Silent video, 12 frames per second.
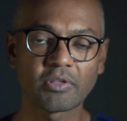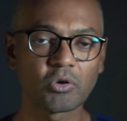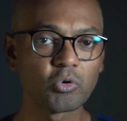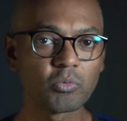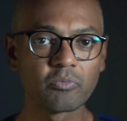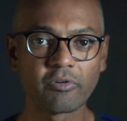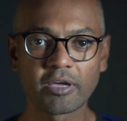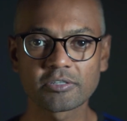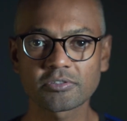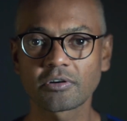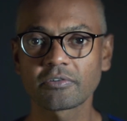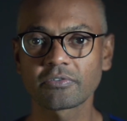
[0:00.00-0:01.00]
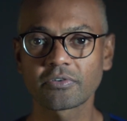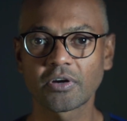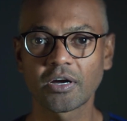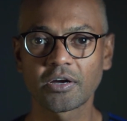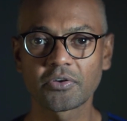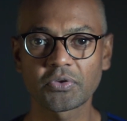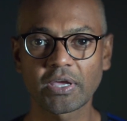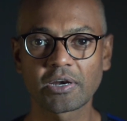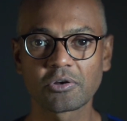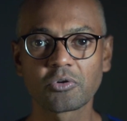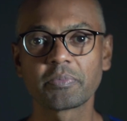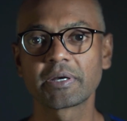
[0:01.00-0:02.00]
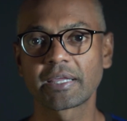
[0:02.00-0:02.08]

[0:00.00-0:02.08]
the lube wears off, you can lube it